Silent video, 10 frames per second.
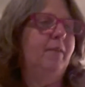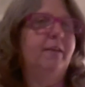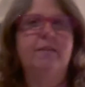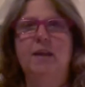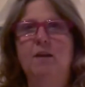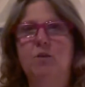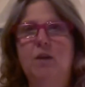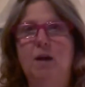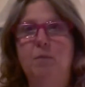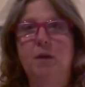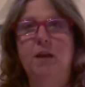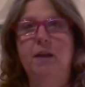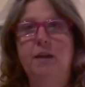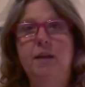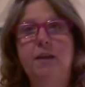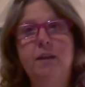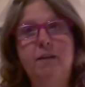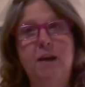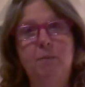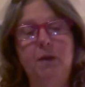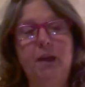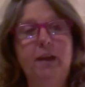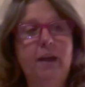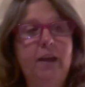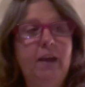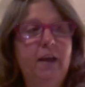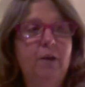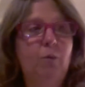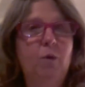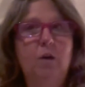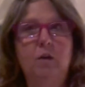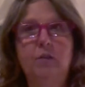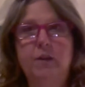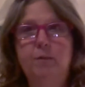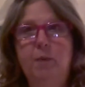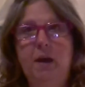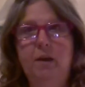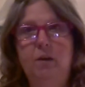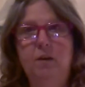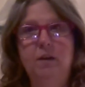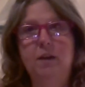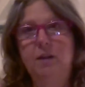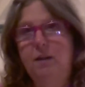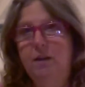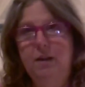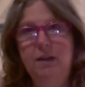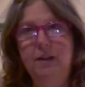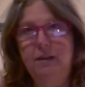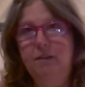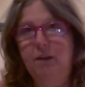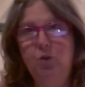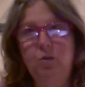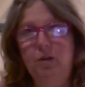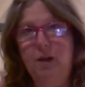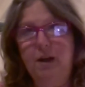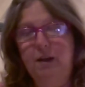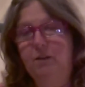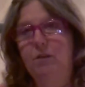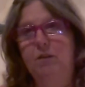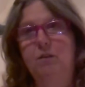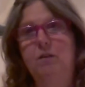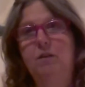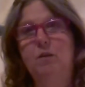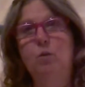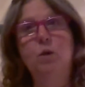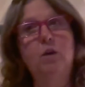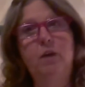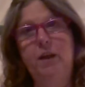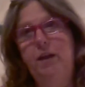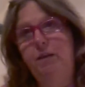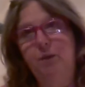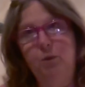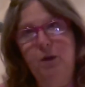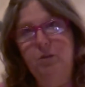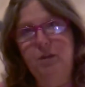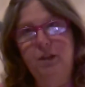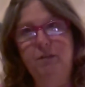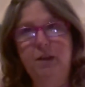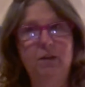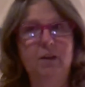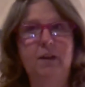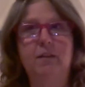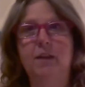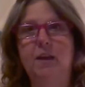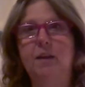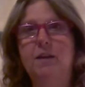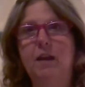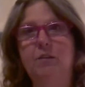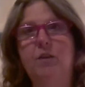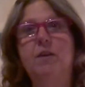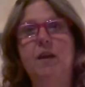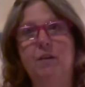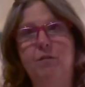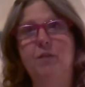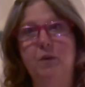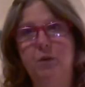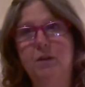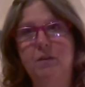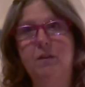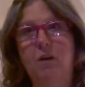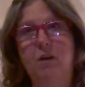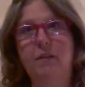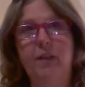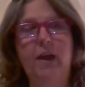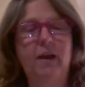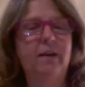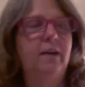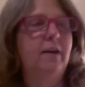It sounds complicated. It is complicated. I can't work this pattern and socialize or really even watch TV or anything. I just got to focus on that.